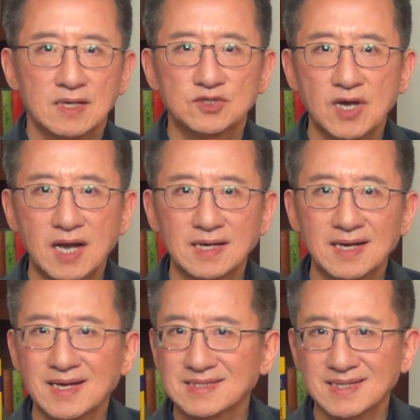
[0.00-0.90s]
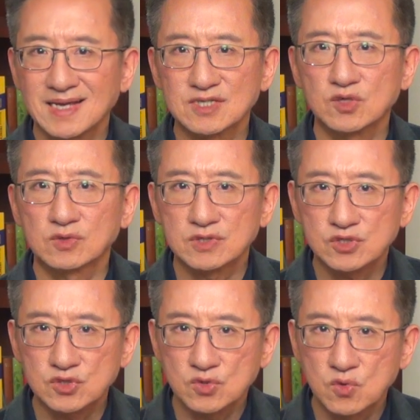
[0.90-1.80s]
China has canceled
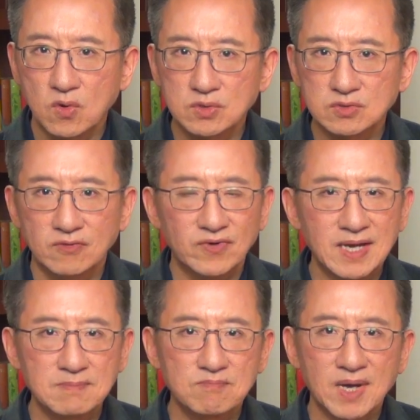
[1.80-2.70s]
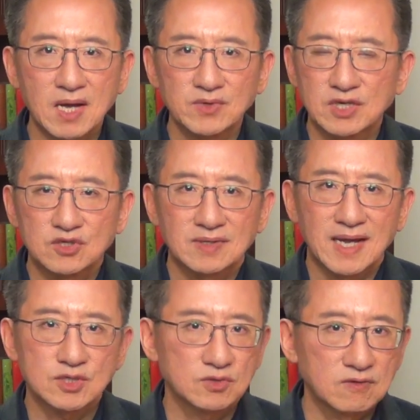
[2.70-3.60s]
scores of inbound
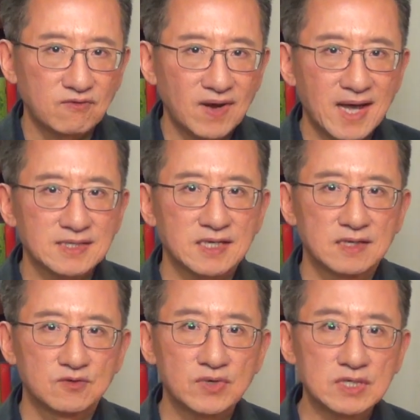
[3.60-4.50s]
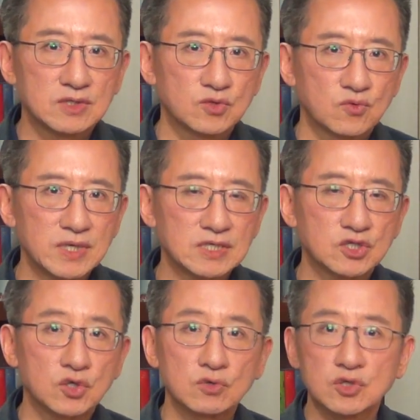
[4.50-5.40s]
international flights in recent weeks
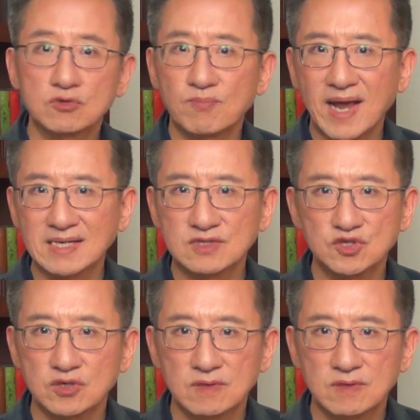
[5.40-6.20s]
due to passenger